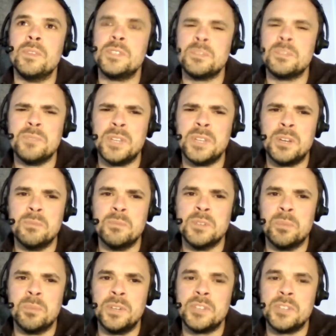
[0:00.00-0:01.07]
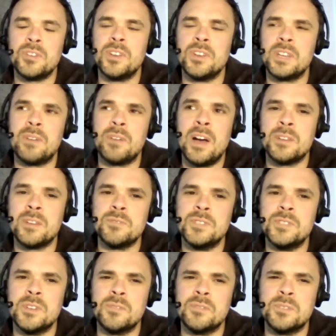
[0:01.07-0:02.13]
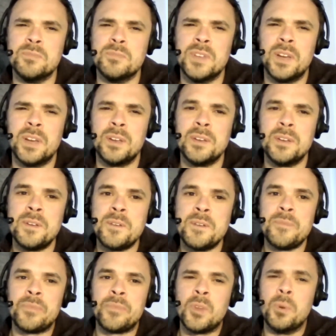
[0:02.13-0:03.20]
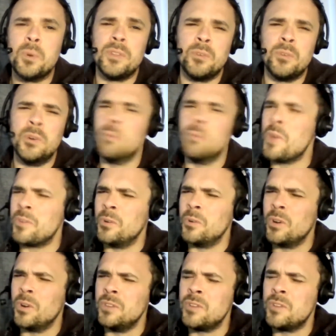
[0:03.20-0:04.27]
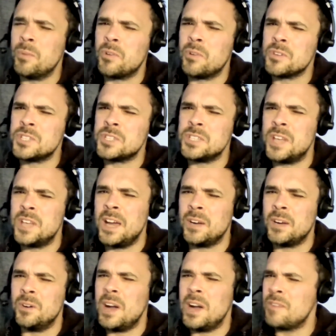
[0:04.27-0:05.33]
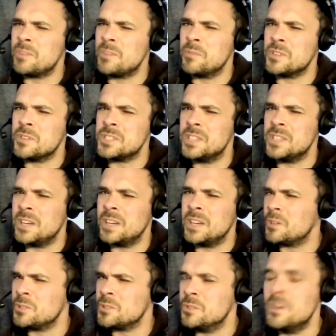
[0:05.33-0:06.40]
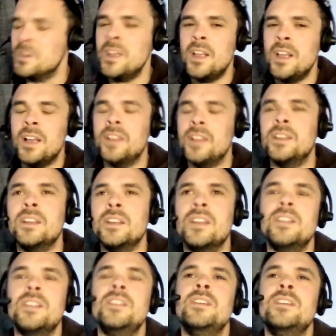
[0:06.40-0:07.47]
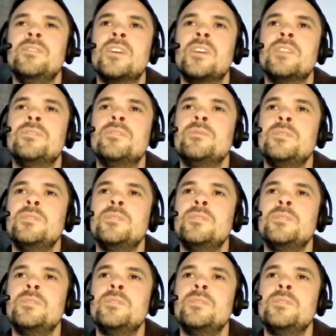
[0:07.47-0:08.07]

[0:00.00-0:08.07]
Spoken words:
something comes up and you're trying to think about how to resolve something, whether or not you've come across a snag or have come across a snag, not sure, and you've kind of